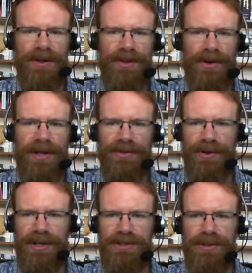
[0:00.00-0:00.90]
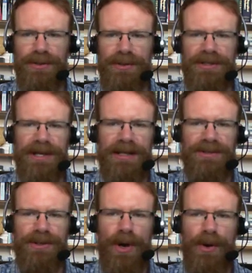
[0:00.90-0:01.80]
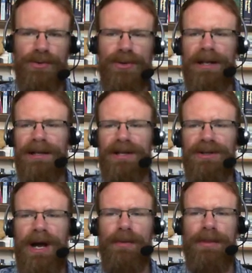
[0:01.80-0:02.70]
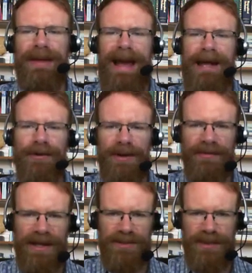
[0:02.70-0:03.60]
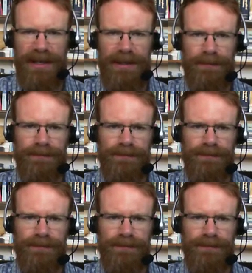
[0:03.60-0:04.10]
uh, 30 and 32, he says, you know, oh, do not let Yahweh be angry if I speak.